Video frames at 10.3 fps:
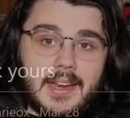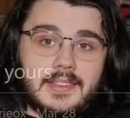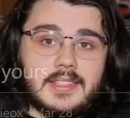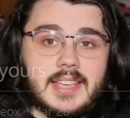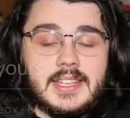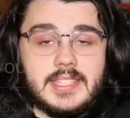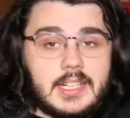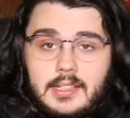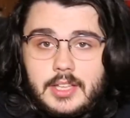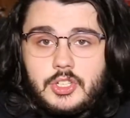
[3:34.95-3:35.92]
Bennett decided to
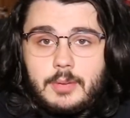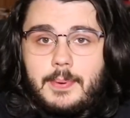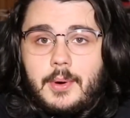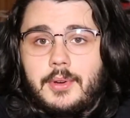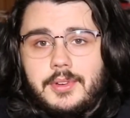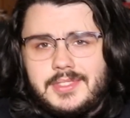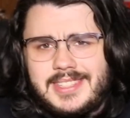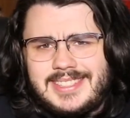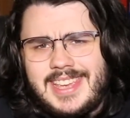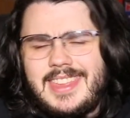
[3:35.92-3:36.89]
clutch her pearls
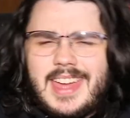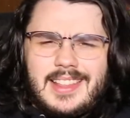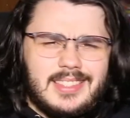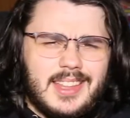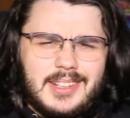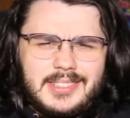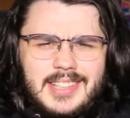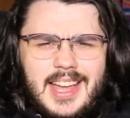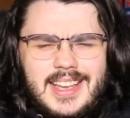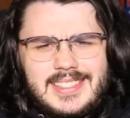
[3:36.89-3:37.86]
and say that Lil
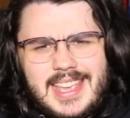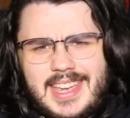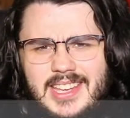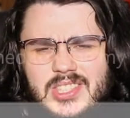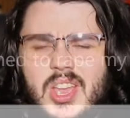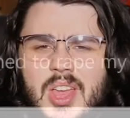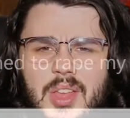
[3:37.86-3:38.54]
Nas X